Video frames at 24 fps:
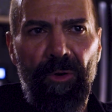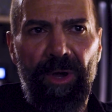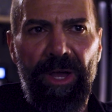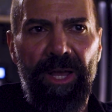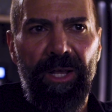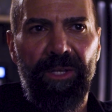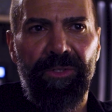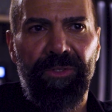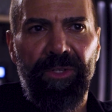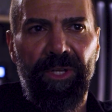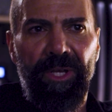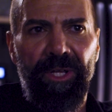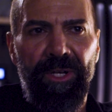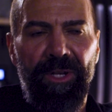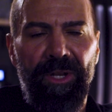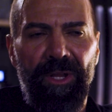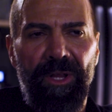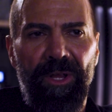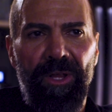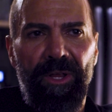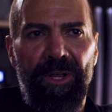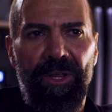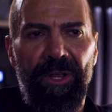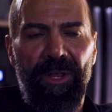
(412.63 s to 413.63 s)
exit.
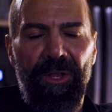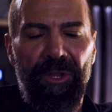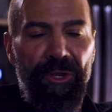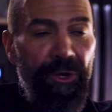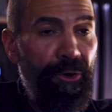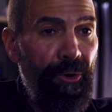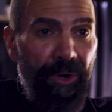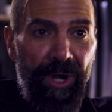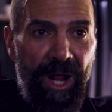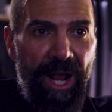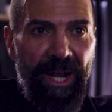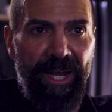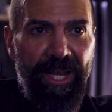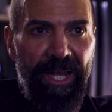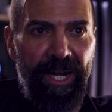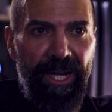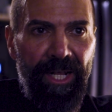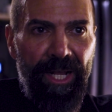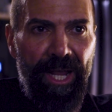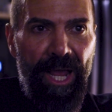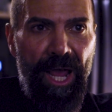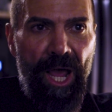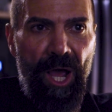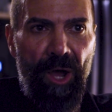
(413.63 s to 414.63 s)
You're not
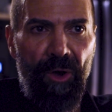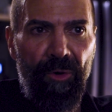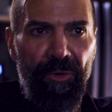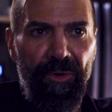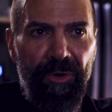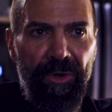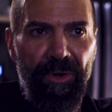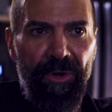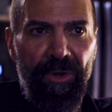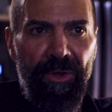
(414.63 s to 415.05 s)
getting out.